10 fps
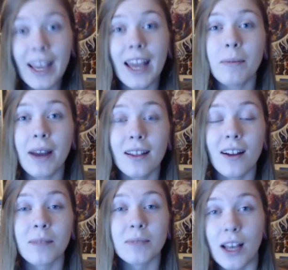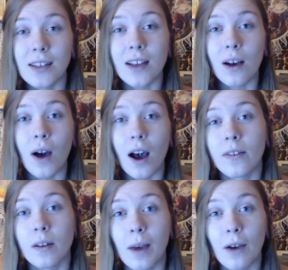And my alarm does go
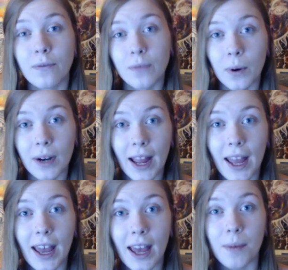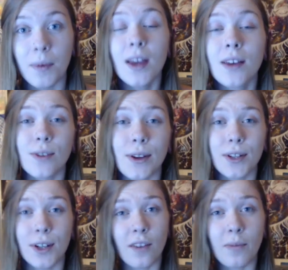off at about 4 a.m. So I
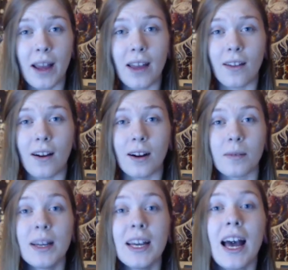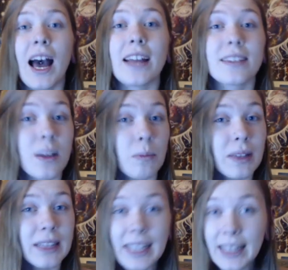turn off my alarm. It's
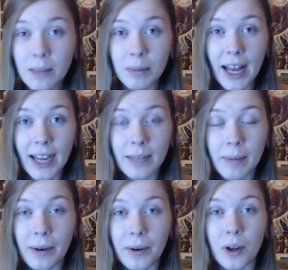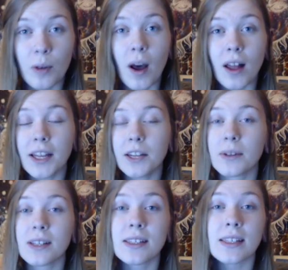completely black in my room. All I do
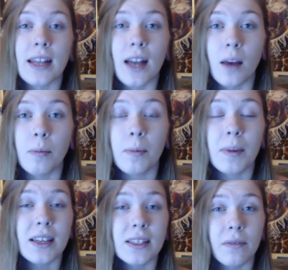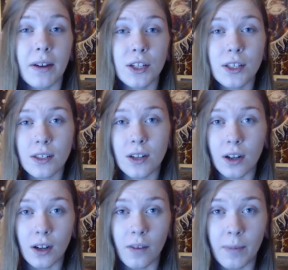is sit up, because if I just
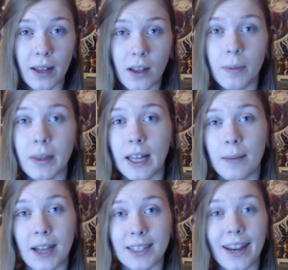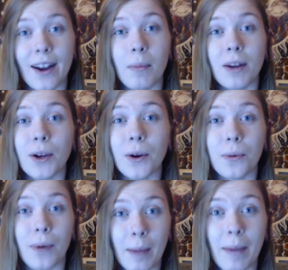turn off my alarm and lay back down, I'm going to go
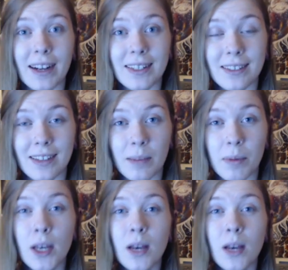right back to sleep.